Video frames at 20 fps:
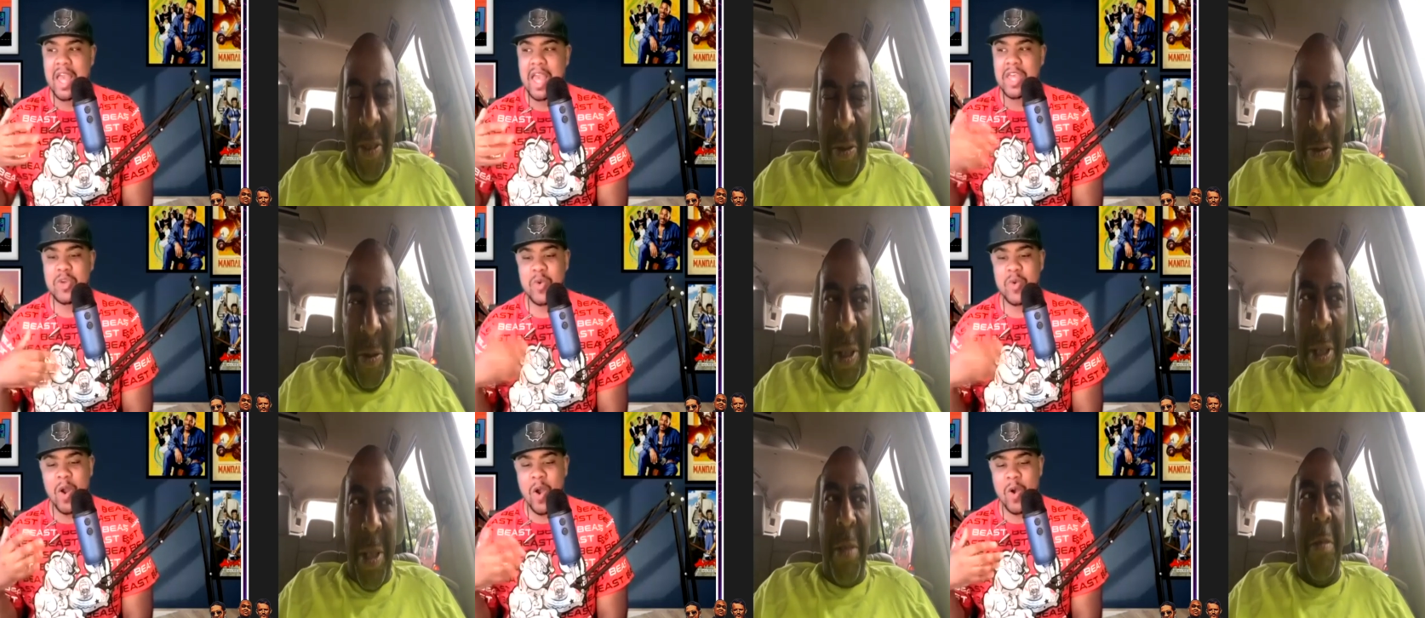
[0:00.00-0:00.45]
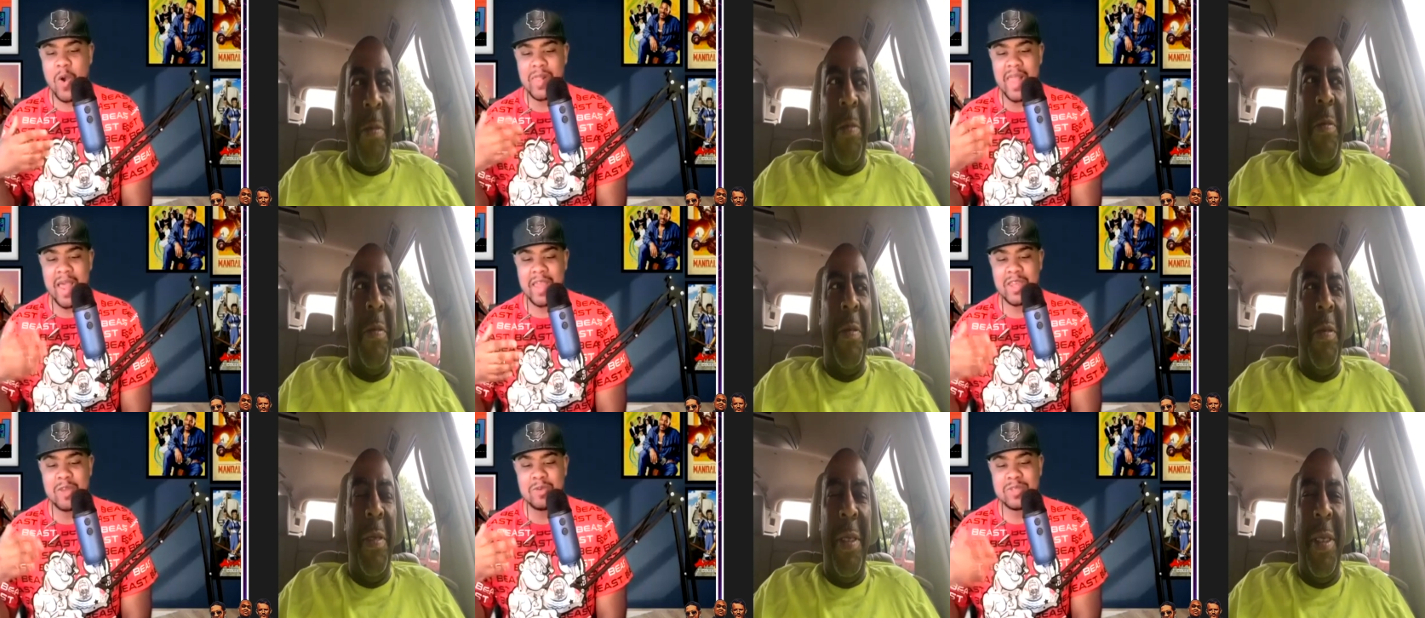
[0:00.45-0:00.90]
Speaker 1: you're a whole
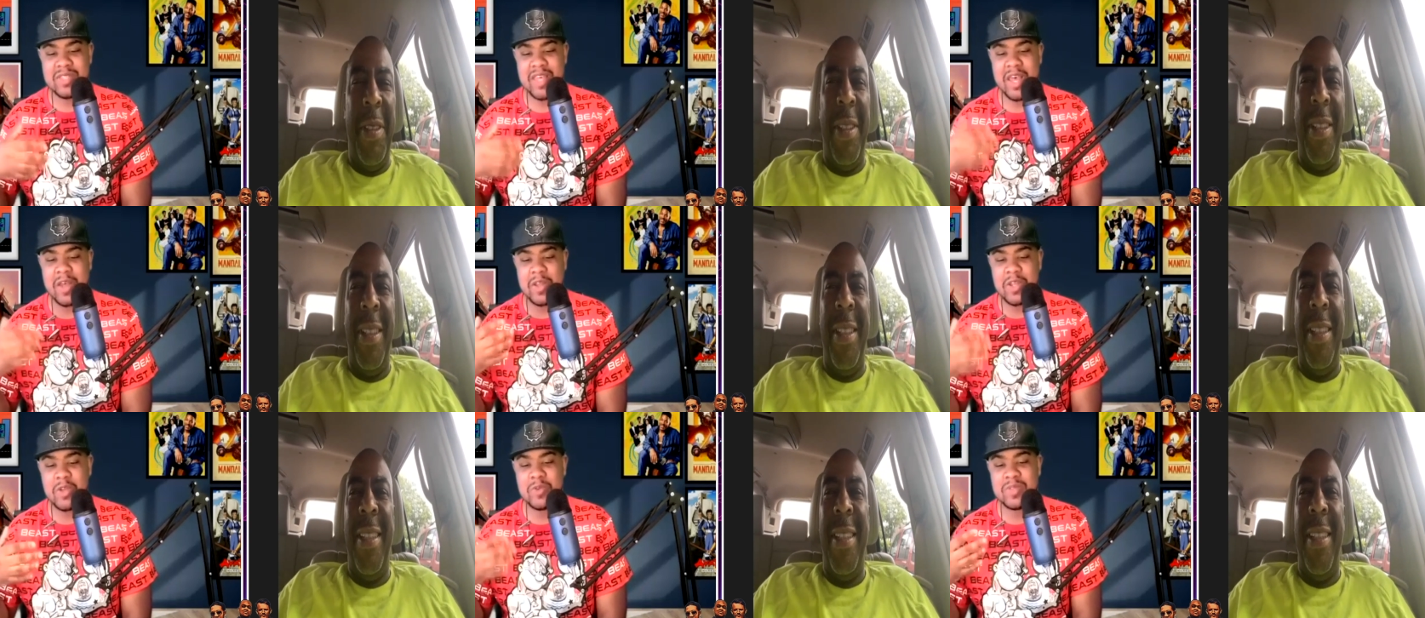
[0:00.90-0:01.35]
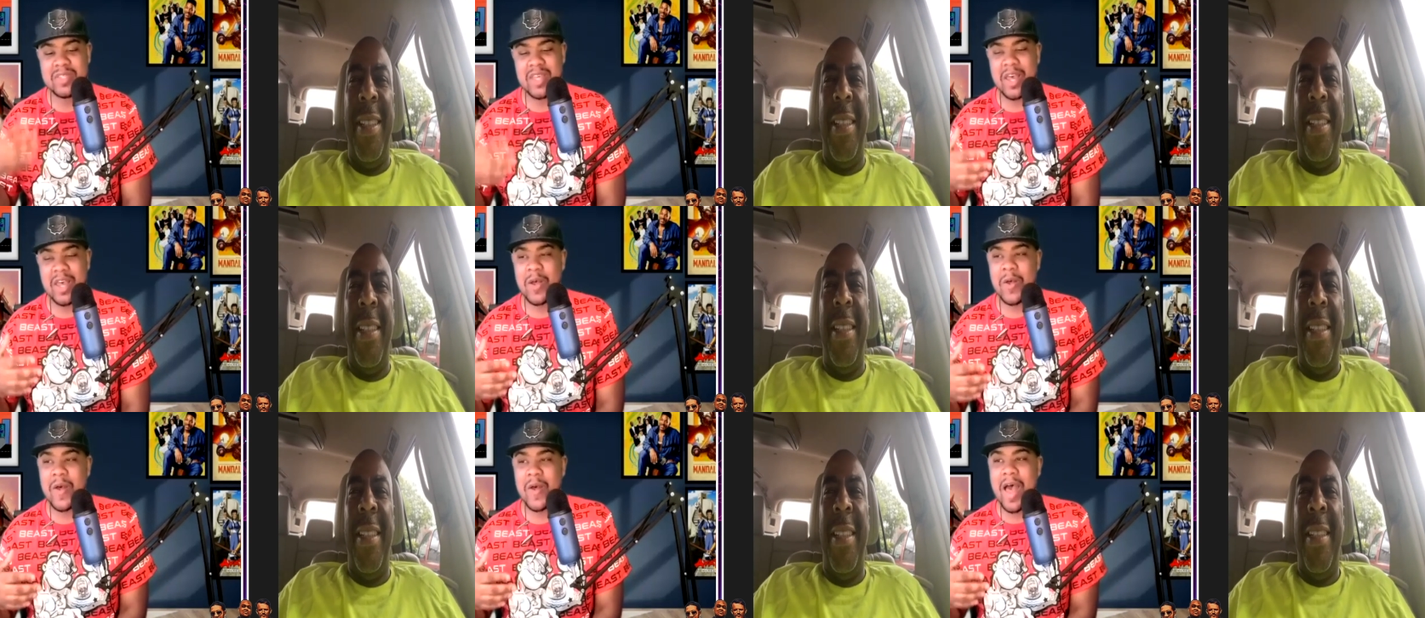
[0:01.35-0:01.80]
lot. You tell you
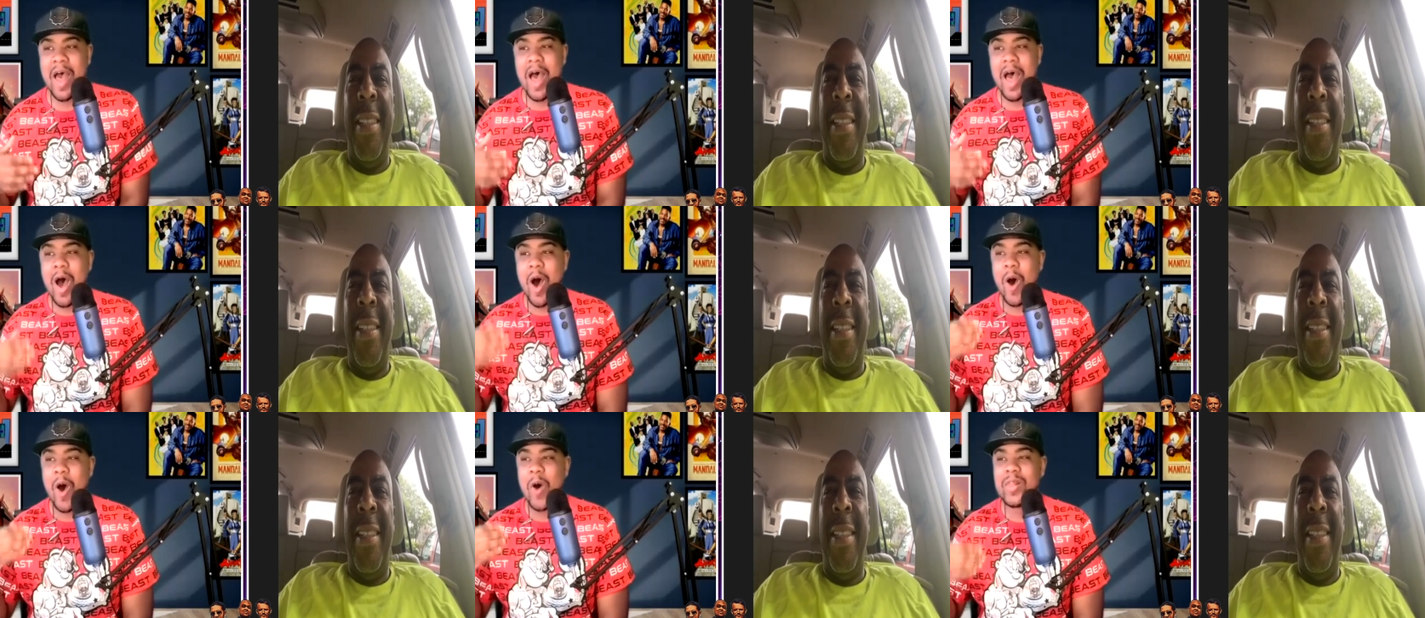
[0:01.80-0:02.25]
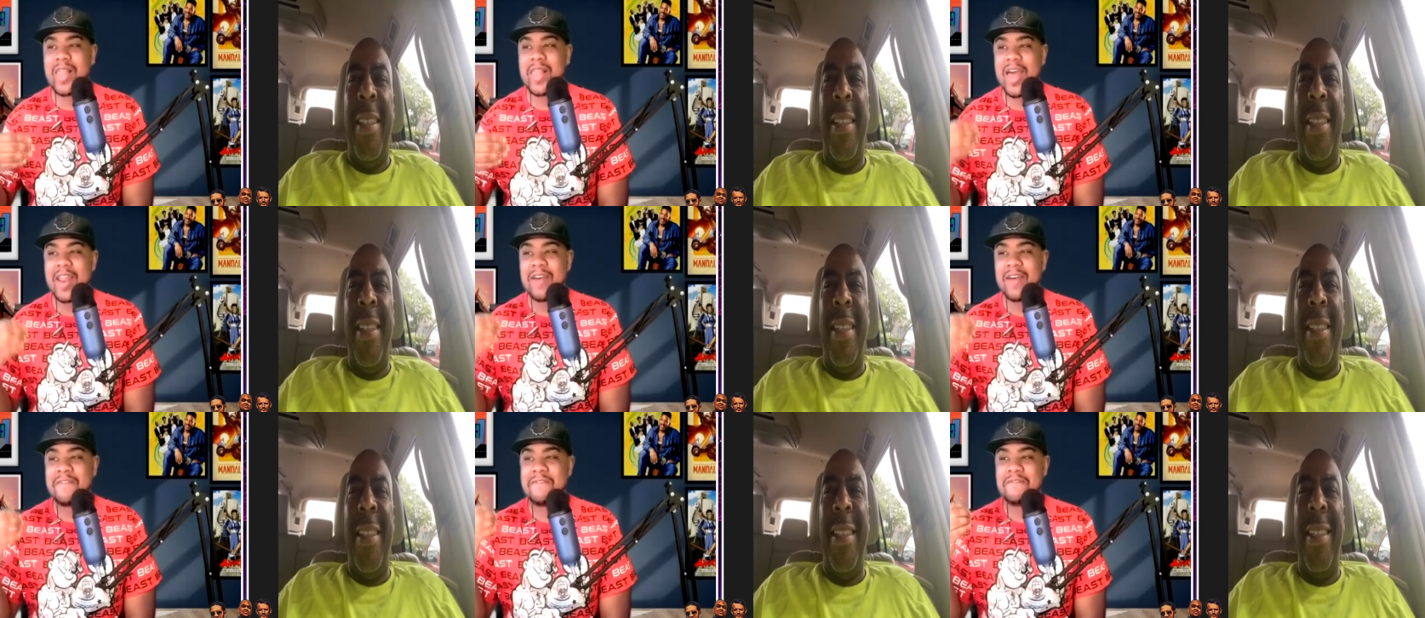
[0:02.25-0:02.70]
tell a whole lot
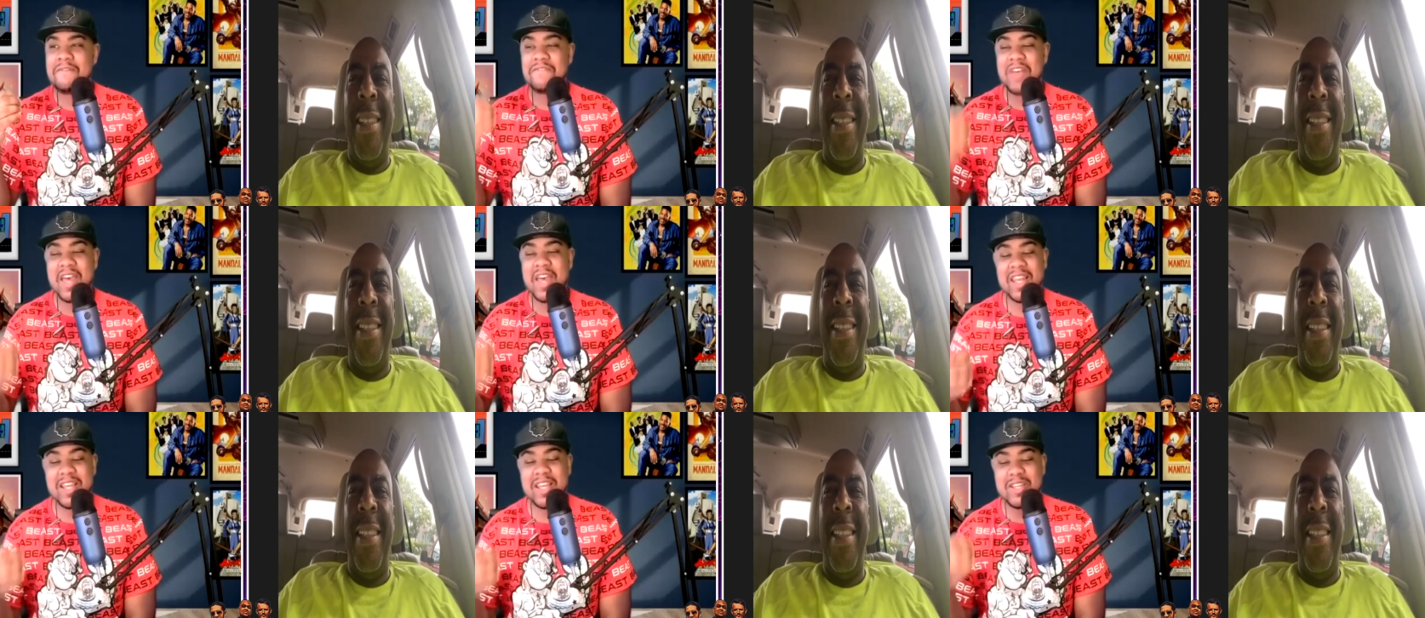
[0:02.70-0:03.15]
of funny